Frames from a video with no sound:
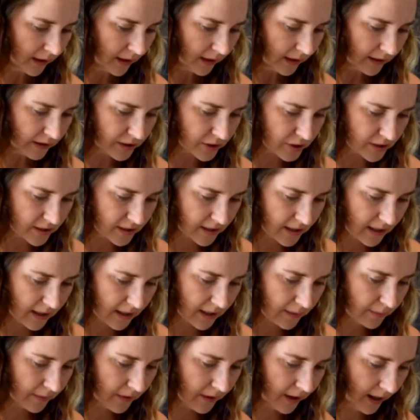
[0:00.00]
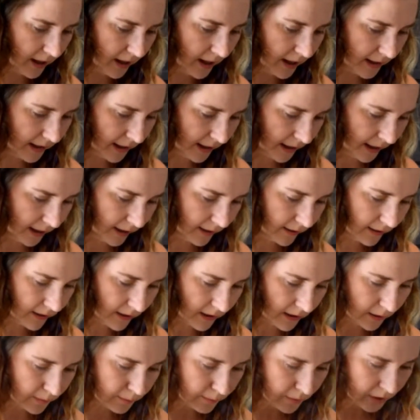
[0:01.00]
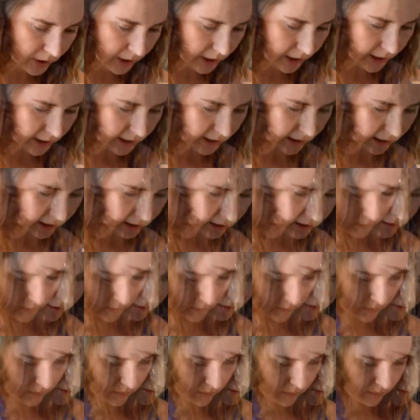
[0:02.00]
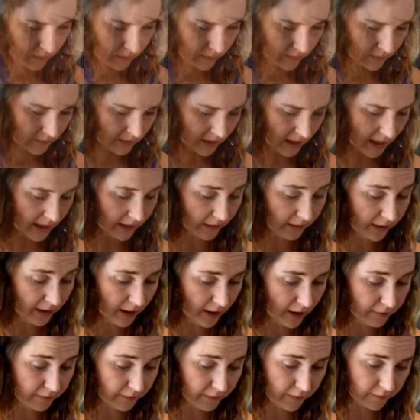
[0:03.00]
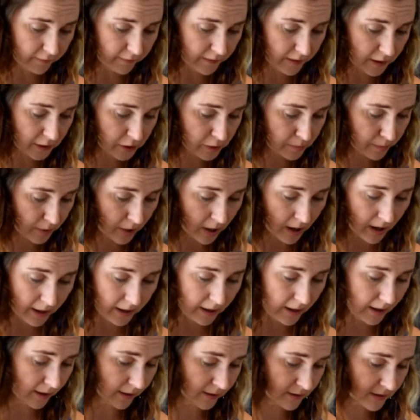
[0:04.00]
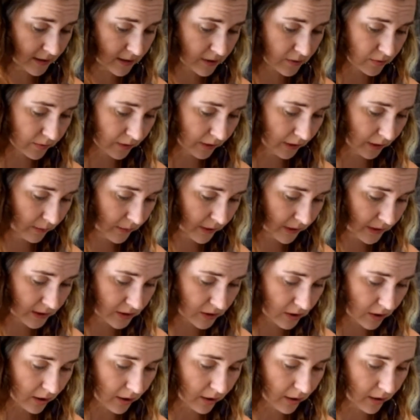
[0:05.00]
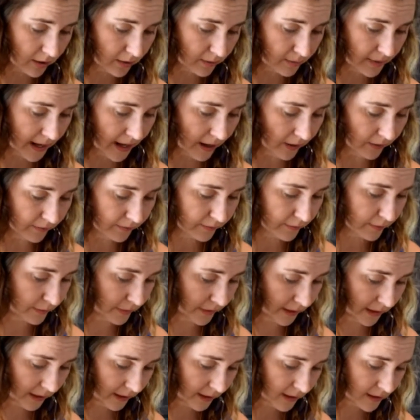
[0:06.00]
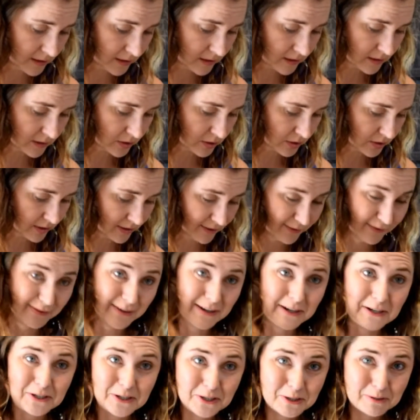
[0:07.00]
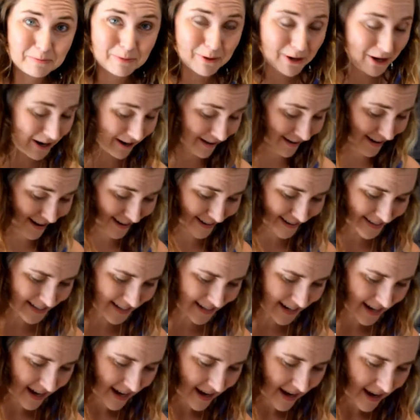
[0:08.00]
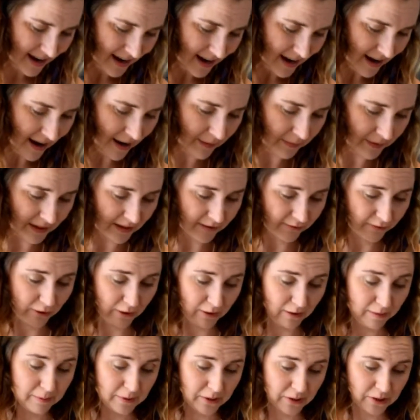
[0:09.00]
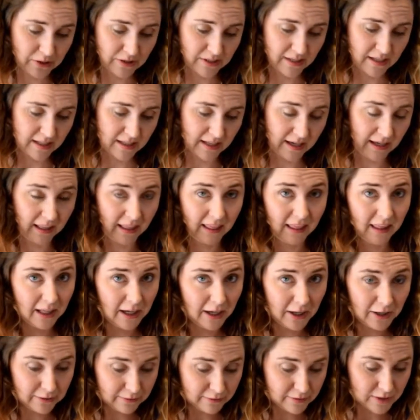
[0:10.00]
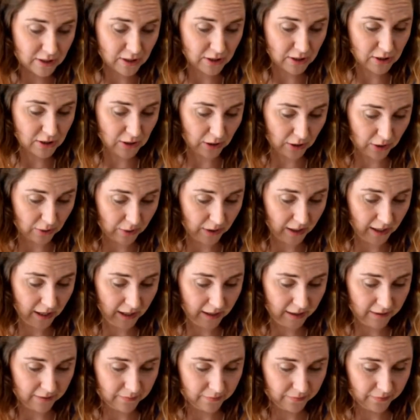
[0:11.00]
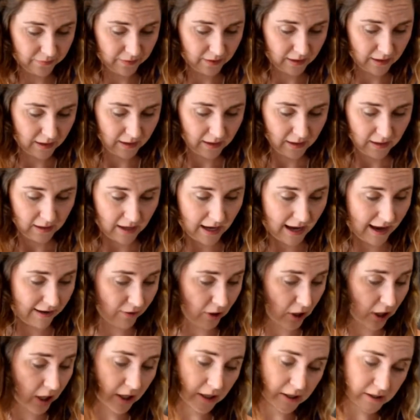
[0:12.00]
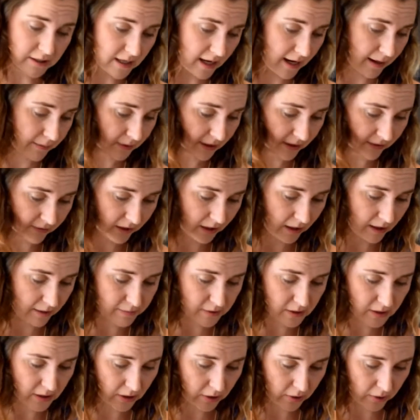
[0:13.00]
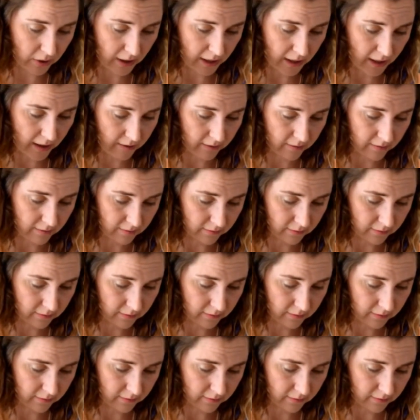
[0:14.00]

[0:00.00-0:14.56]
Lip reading: And just keep cutting, keep cutting. I love the finished product. That's really what it's all about for me, is the finished product. I mean, if you're a person that loves soda, have a hard time giving up soda,